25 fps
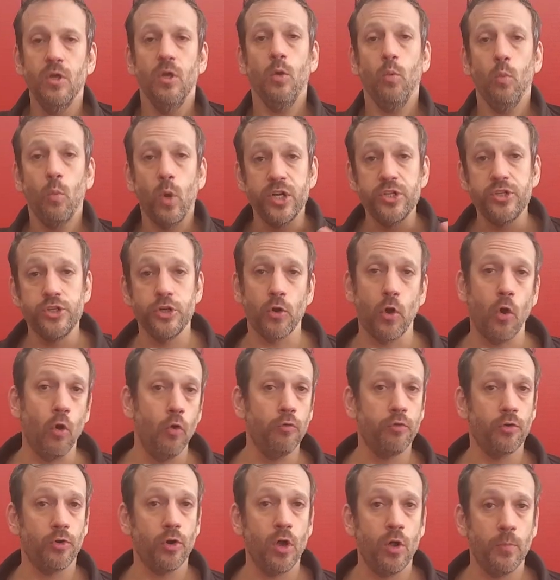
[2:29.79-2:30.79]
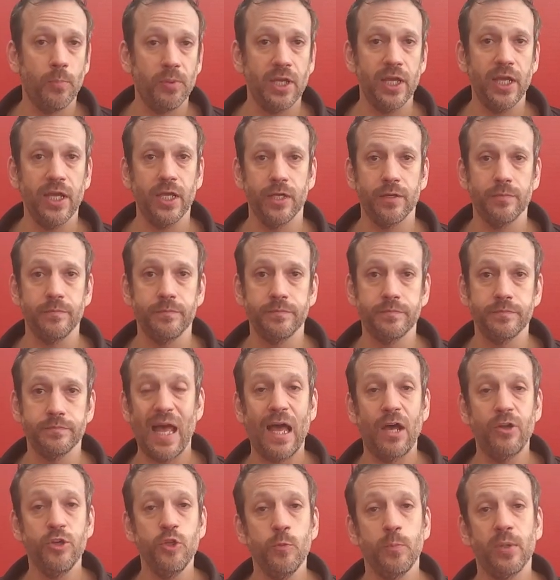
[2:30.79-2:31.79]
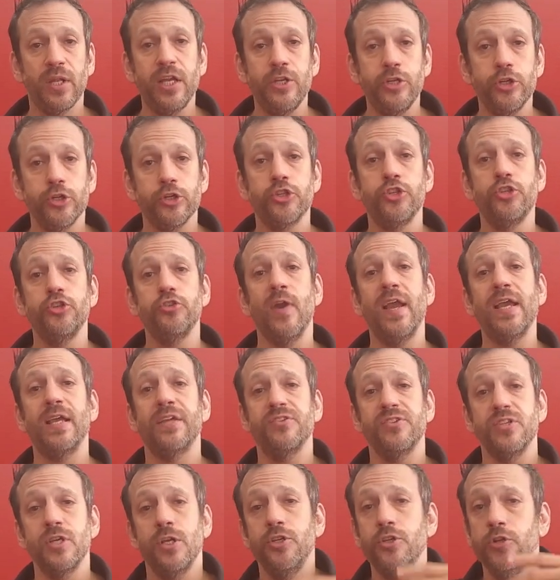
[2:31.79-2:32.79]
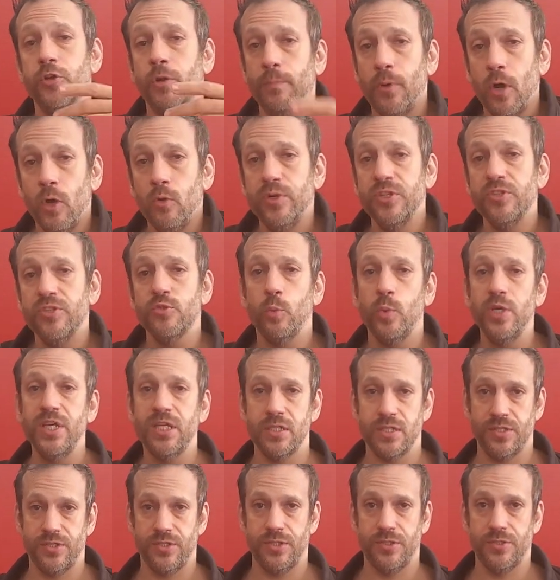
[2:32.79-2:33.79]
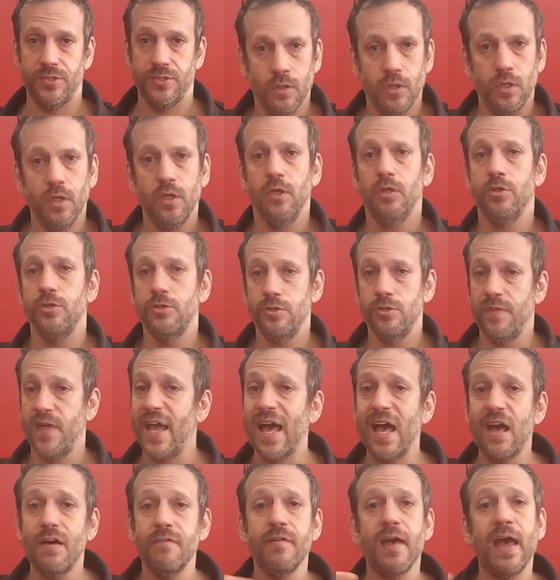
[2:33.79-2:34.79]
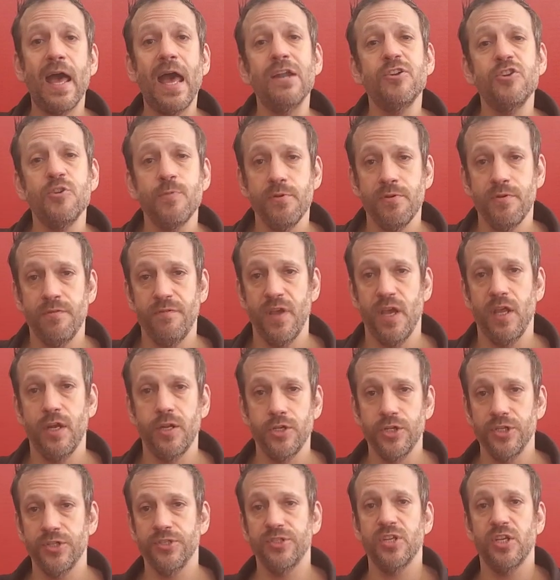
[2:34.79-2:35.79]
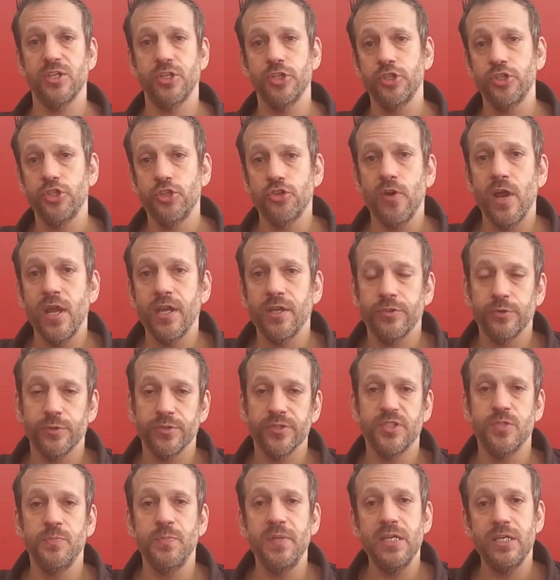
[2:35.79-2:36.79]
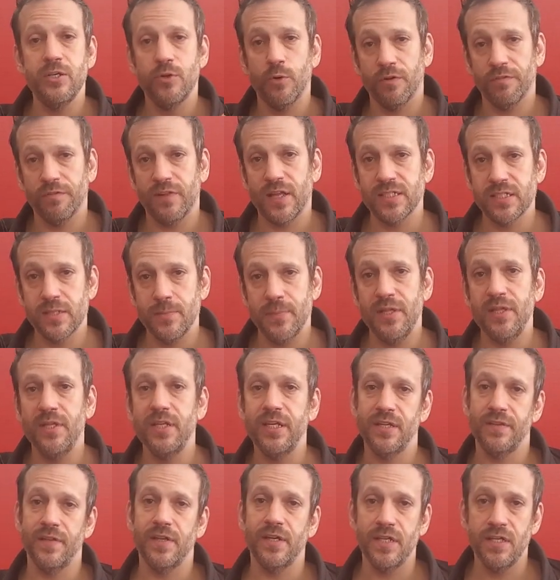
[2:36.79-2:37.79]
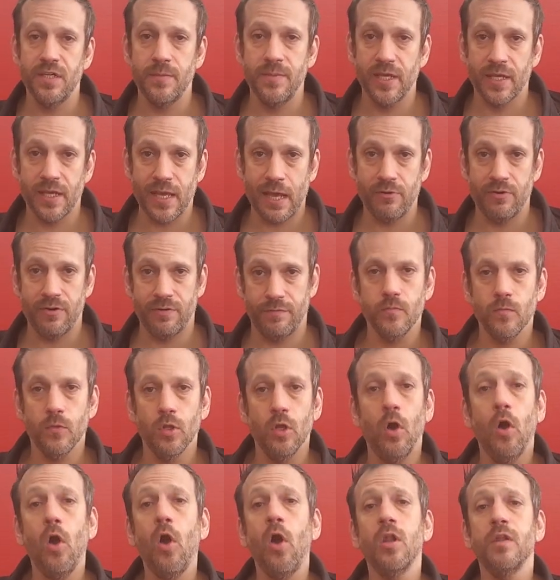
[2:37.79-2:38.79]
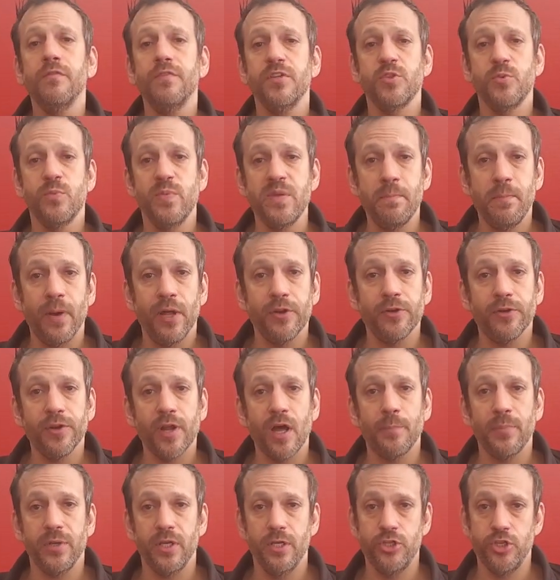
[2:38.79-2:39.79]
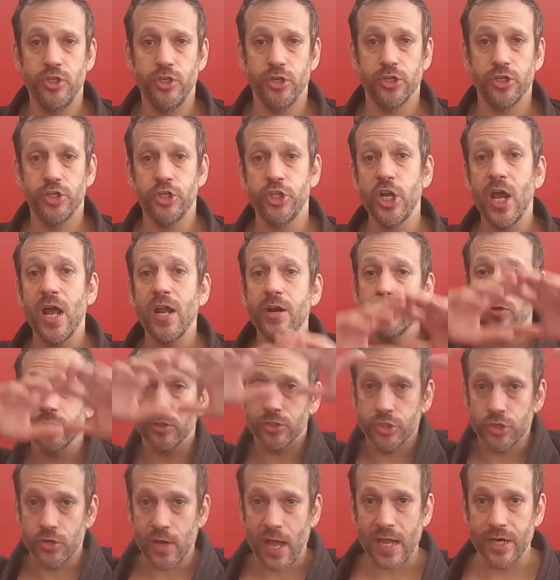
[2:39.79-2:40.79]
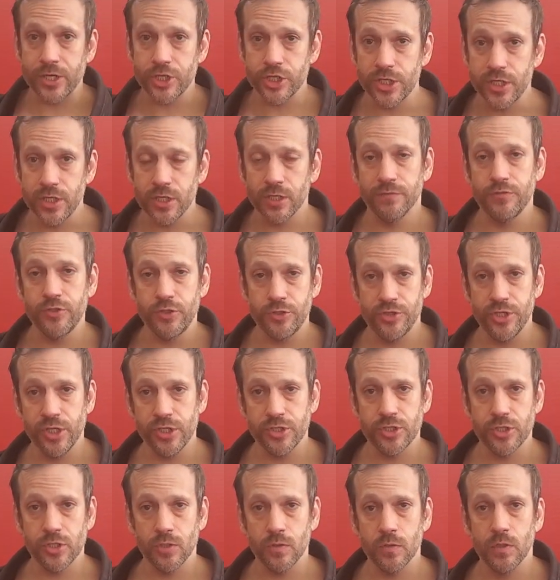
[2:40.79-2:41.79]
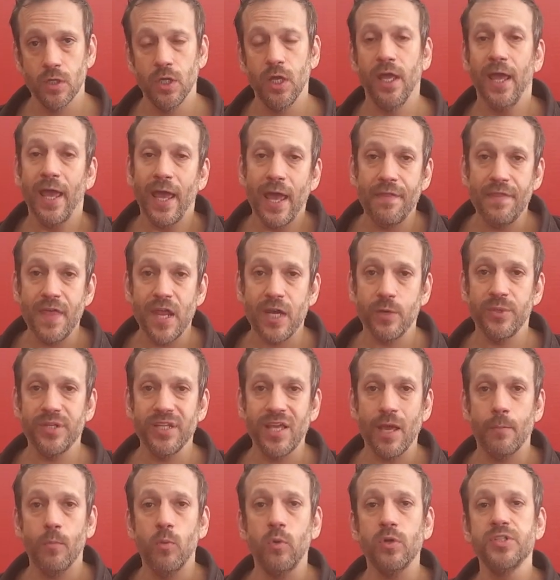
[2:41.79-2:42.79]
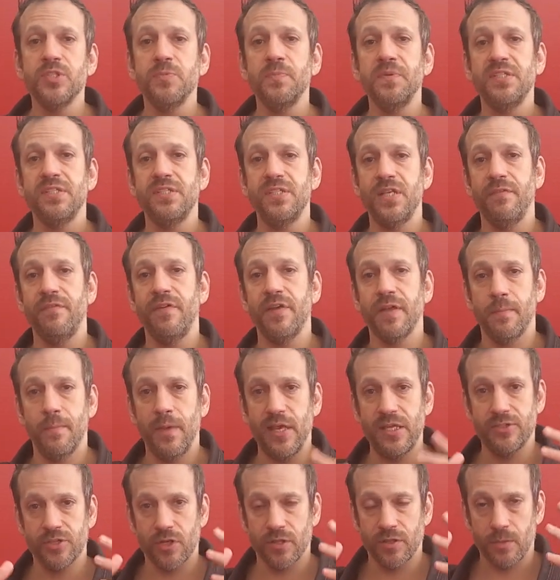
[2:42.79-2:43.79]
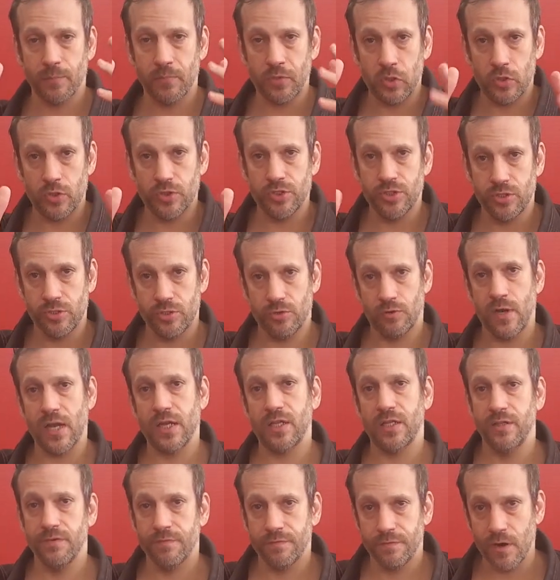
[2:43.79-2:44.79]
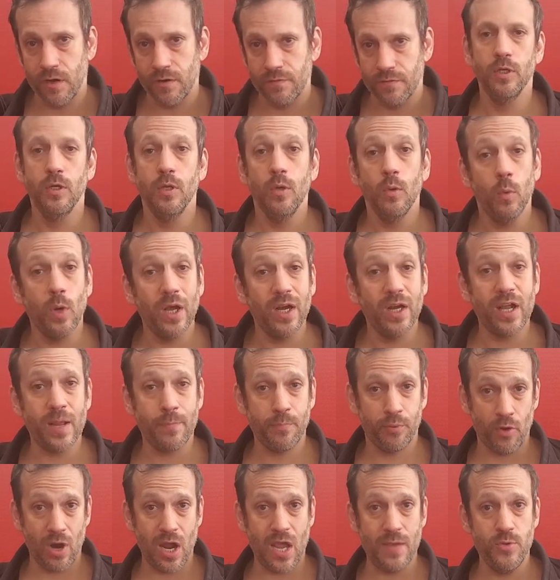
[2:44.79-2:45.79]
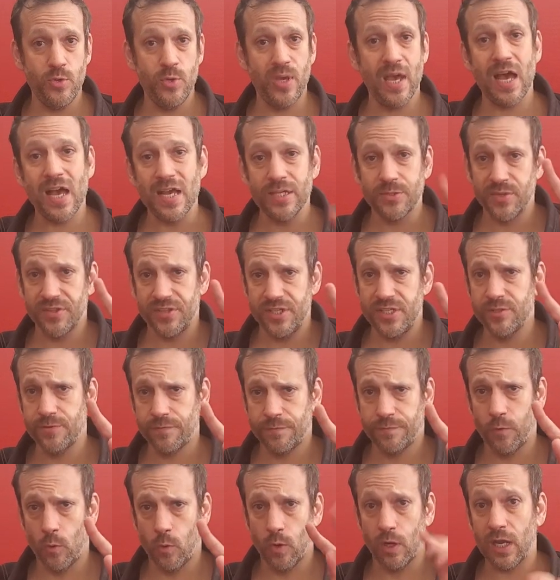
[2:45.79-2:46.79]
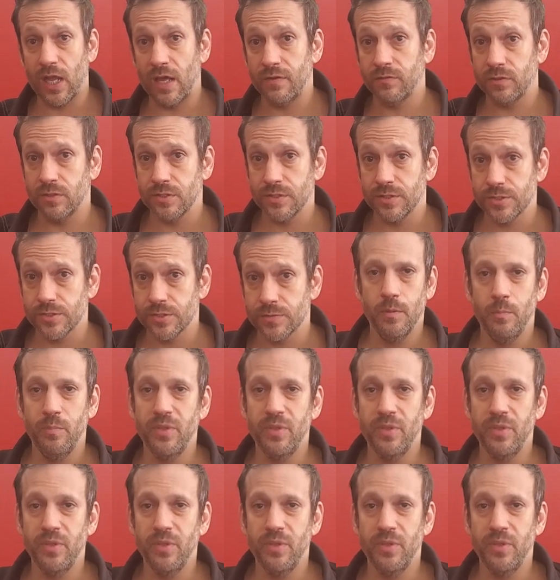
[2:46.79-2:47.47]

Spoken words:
What is your overall plan? How do you play your strengths into your opponent's weaknesses? Do they have attribute advantages such as strength or speed or flexibility that need to be accounted for? All of this would be bundled up into your general strategy of jiu-jitsu, and then it would get more specific based on the person directly in front of you. Why did I prime you guys with these 4 levels?